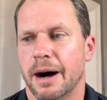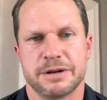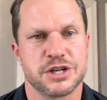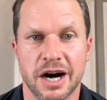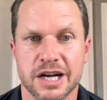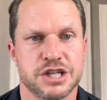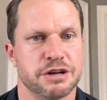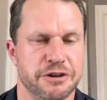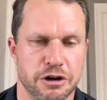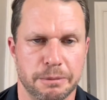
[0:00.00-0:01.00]
touch if
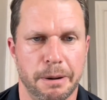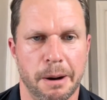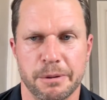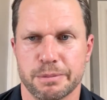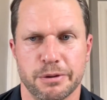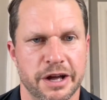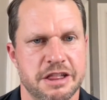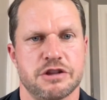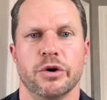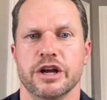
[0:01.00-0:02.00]
you're in a public place,
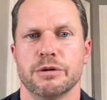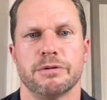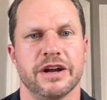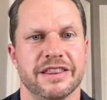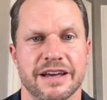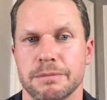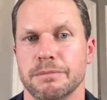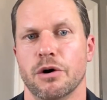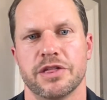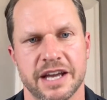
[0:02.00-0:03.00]
to what you breathe in,
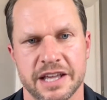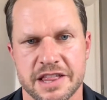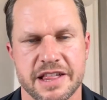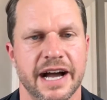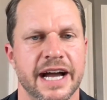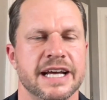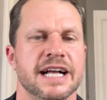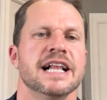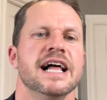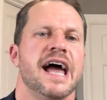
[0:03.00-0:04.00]
both inside
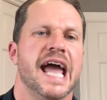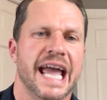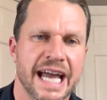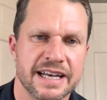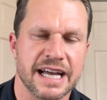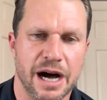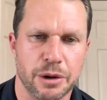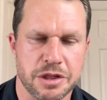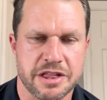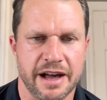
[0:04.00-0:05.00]
and
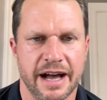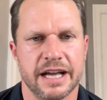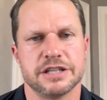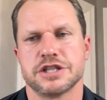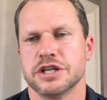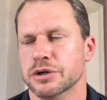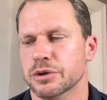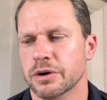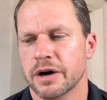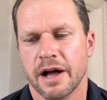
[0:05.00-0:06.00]
outside, to